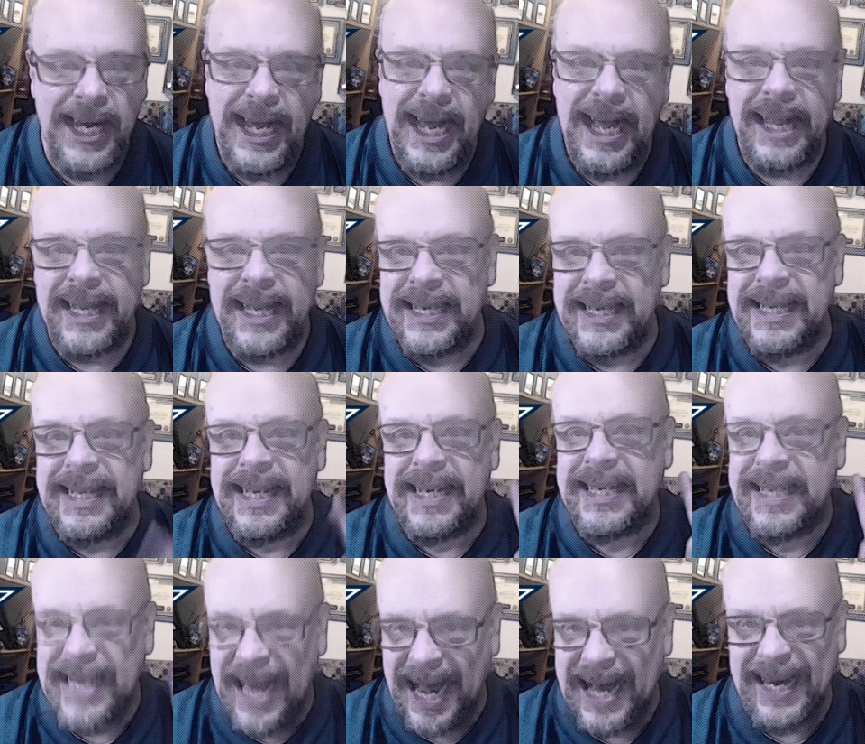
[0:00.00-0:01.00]
This is the
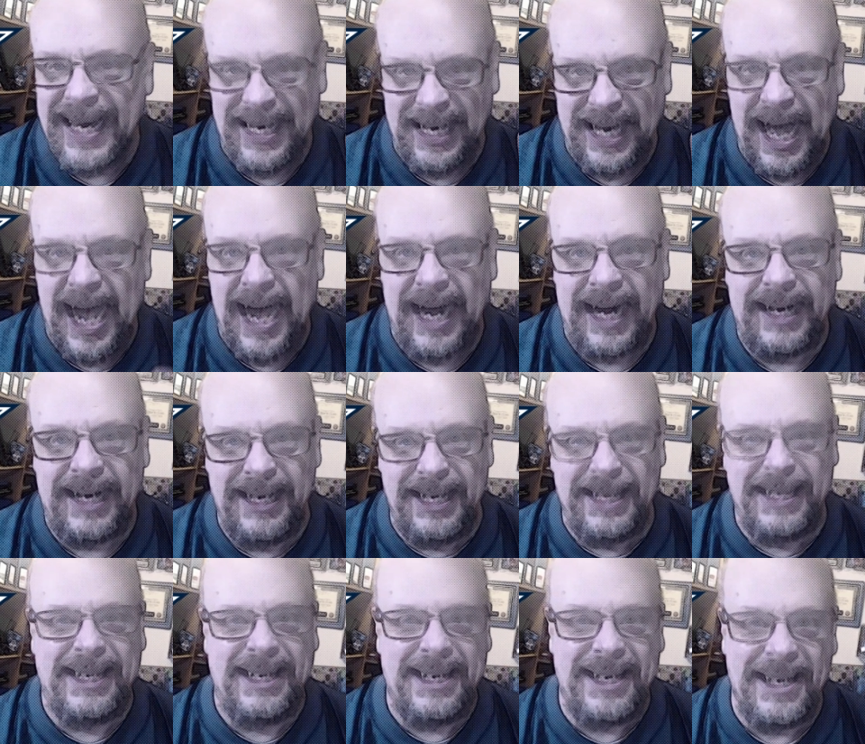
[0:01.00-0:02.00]
second lock,
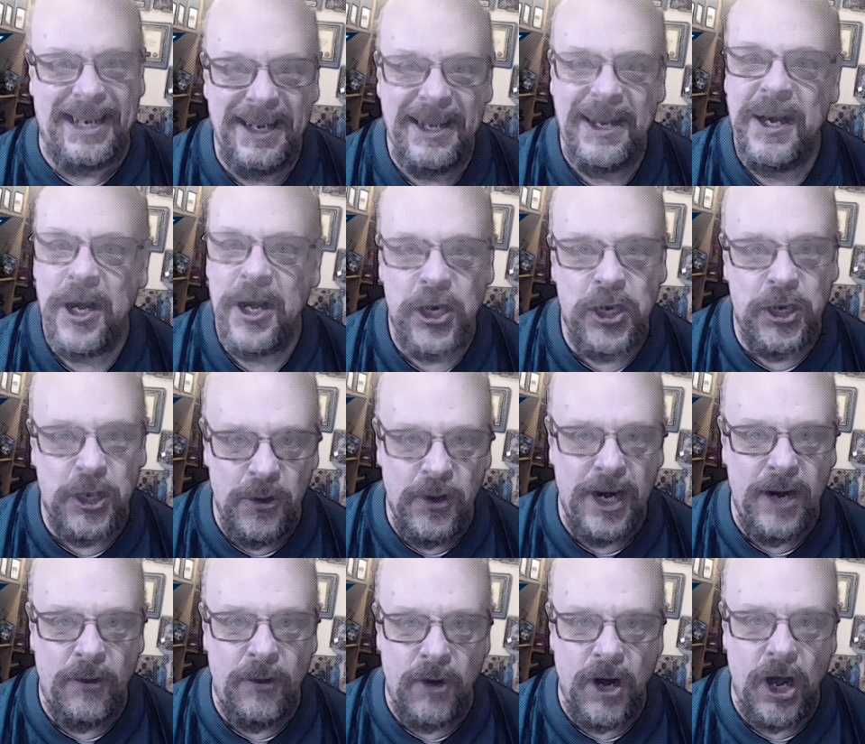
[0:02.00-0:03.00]
two
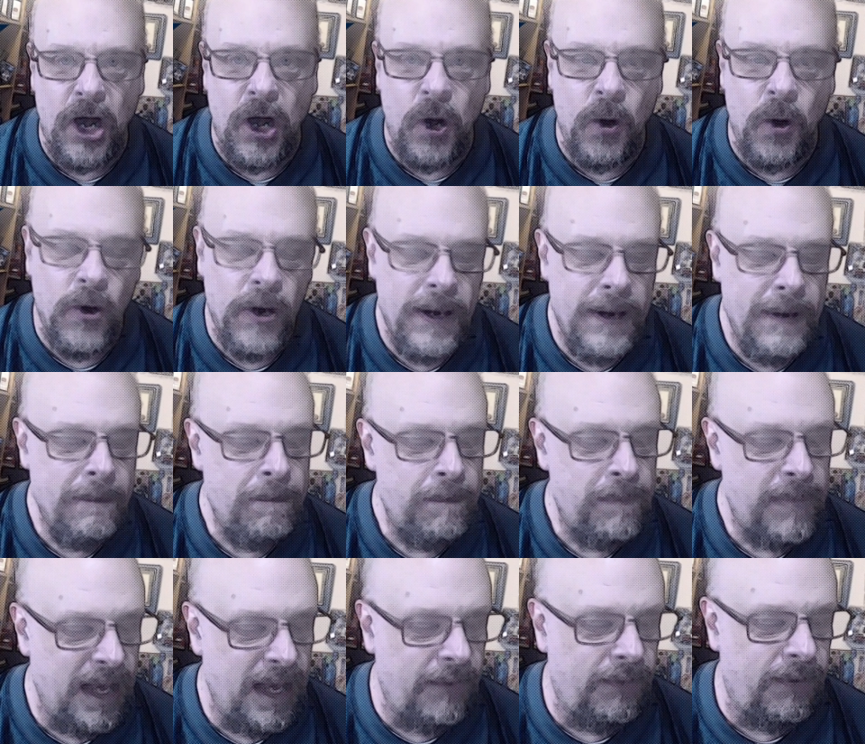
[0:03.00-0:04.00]
in a row.
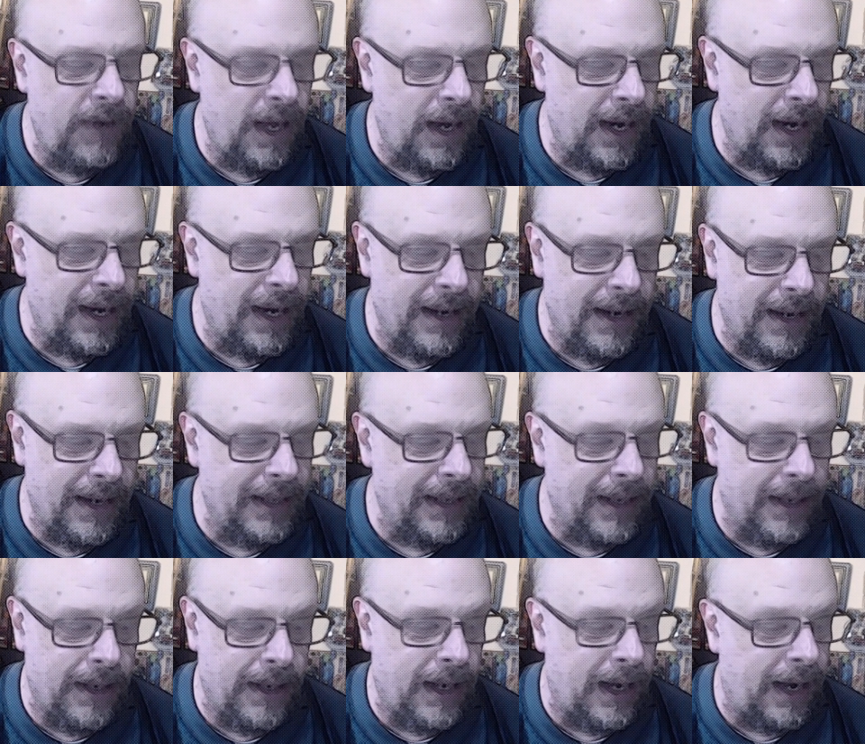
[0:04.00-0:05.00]

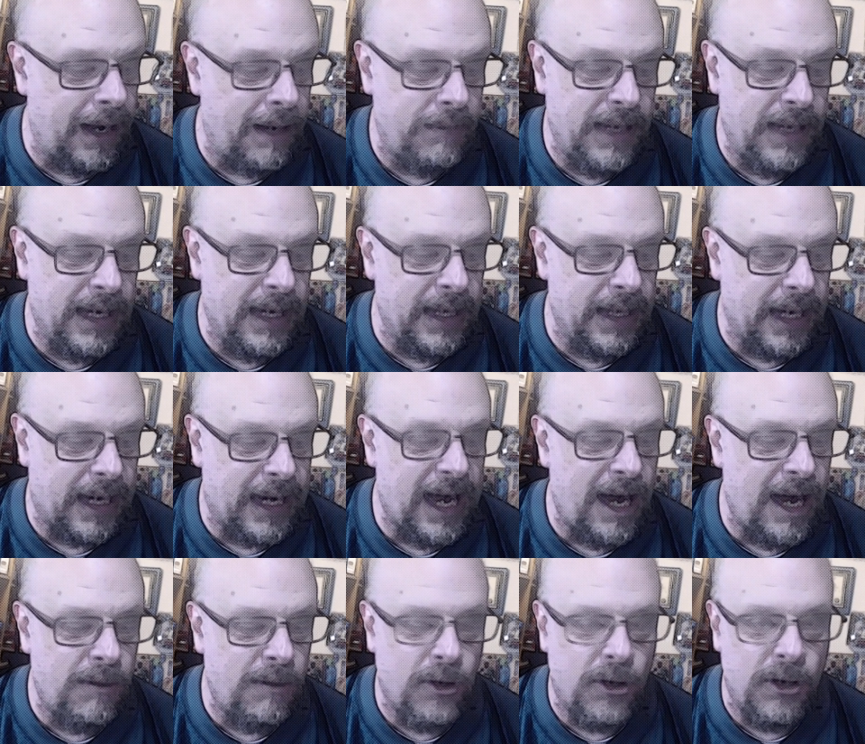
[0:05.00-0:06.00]
The
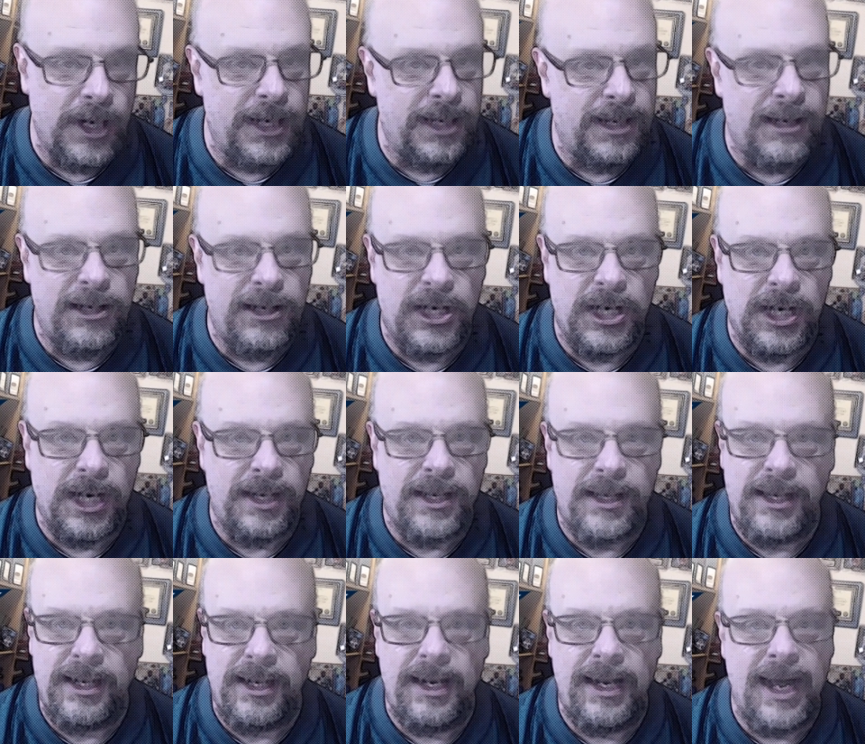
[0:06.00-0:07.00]
Cowboys are
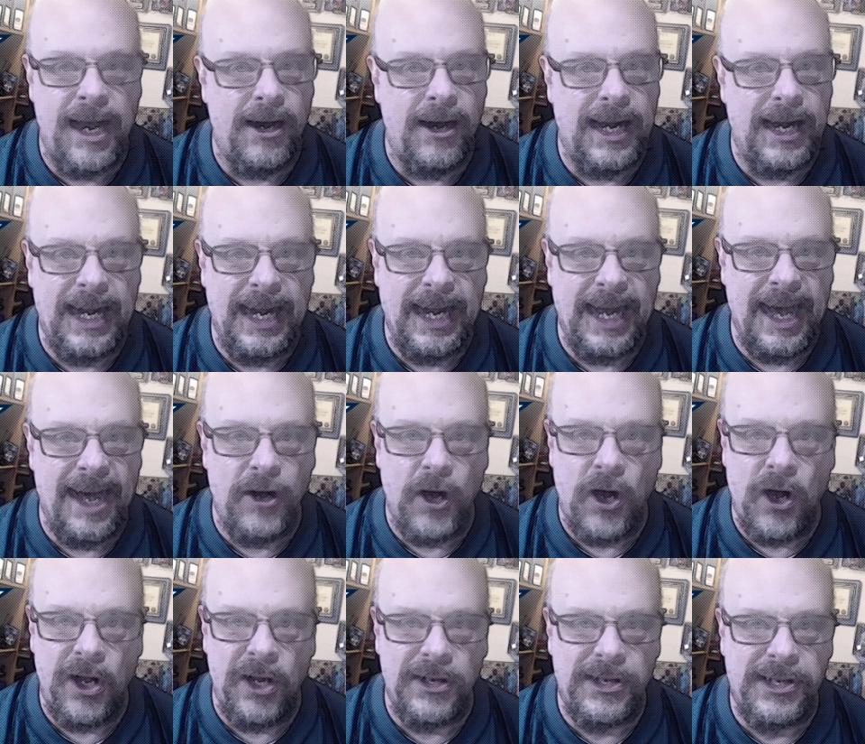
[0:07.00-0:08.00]
just, they're hitting on
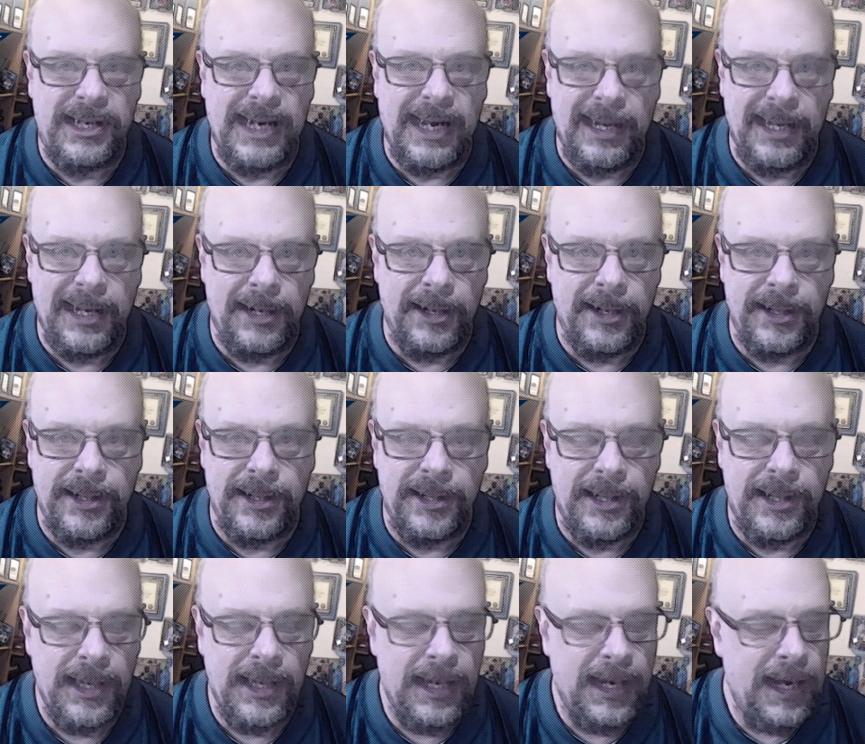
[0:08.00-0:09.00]
all
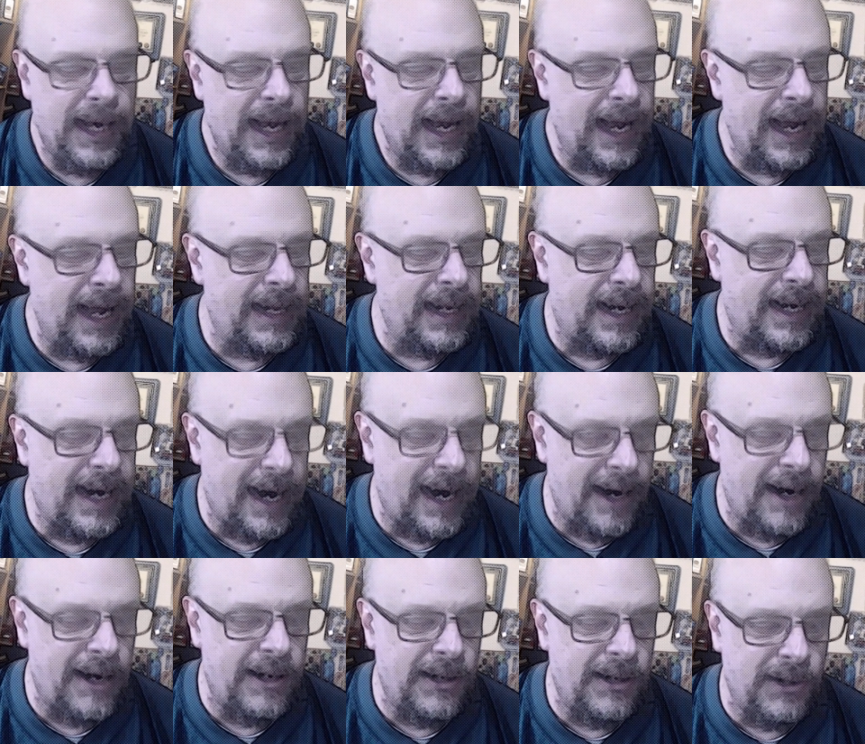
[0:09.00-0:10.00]
cylinders. And the
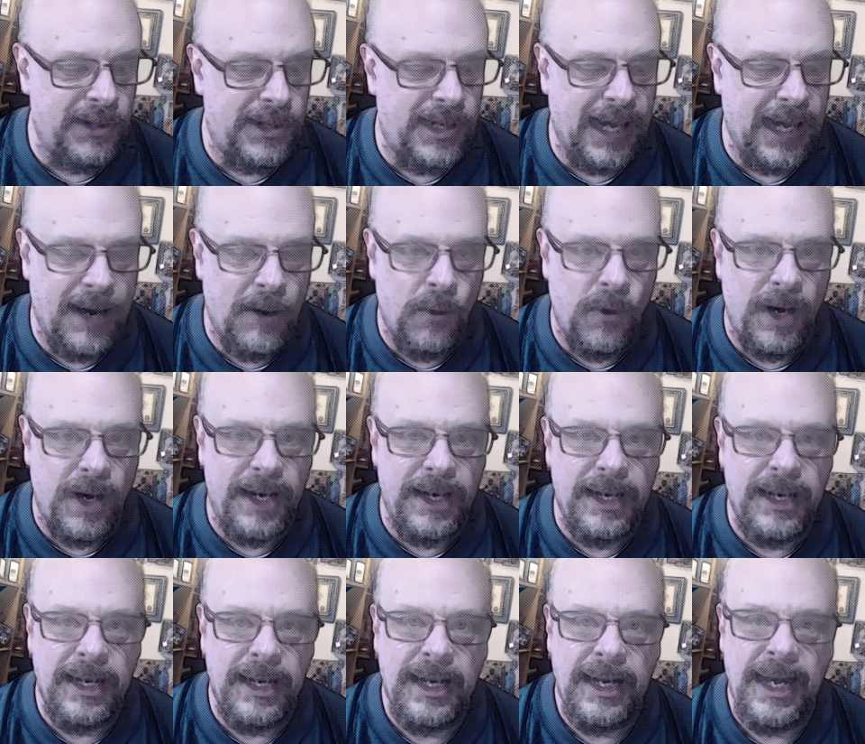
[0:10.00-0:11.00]
Cardinals let
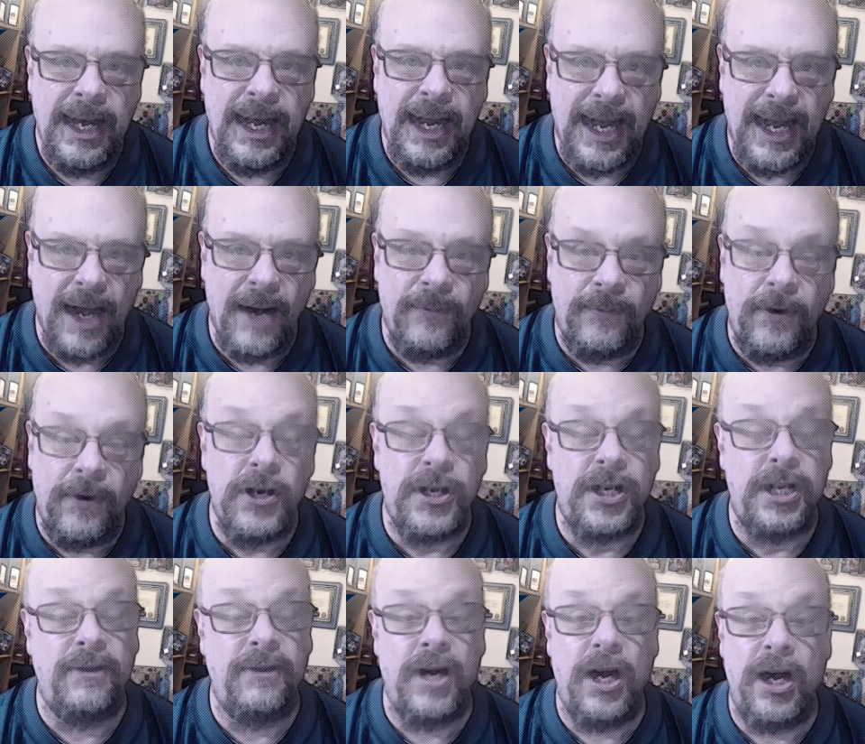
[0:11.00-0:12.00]
one get,
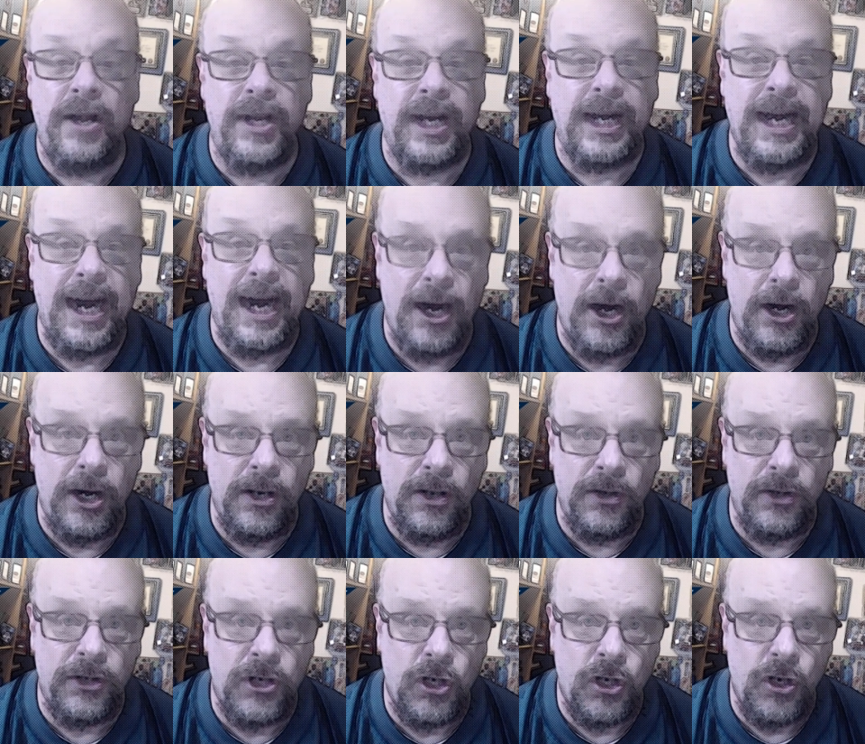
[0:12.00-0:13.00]
first of all, the
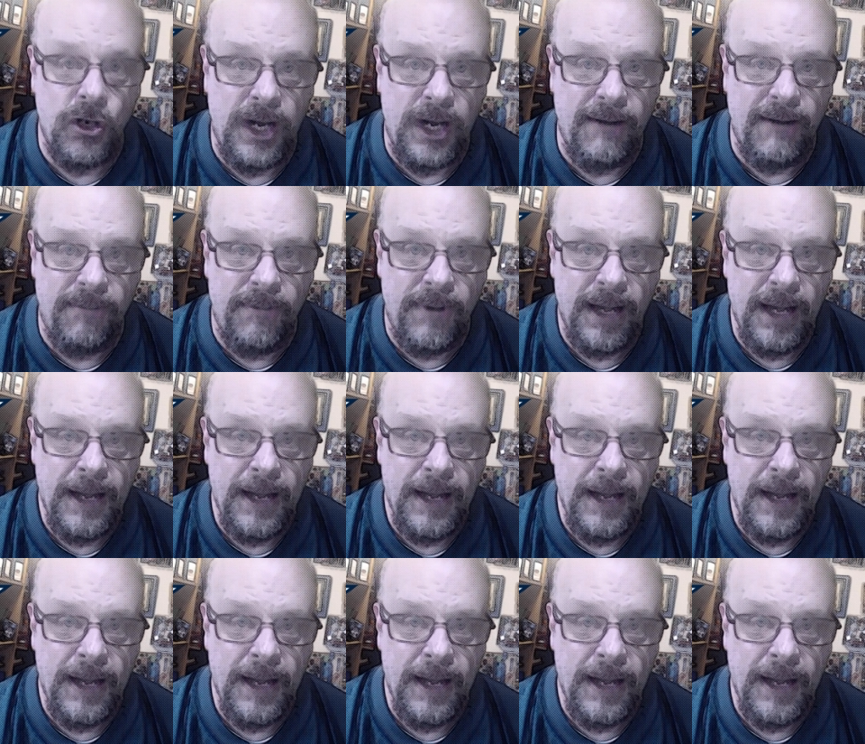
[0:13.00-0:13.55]
Cardinals should have,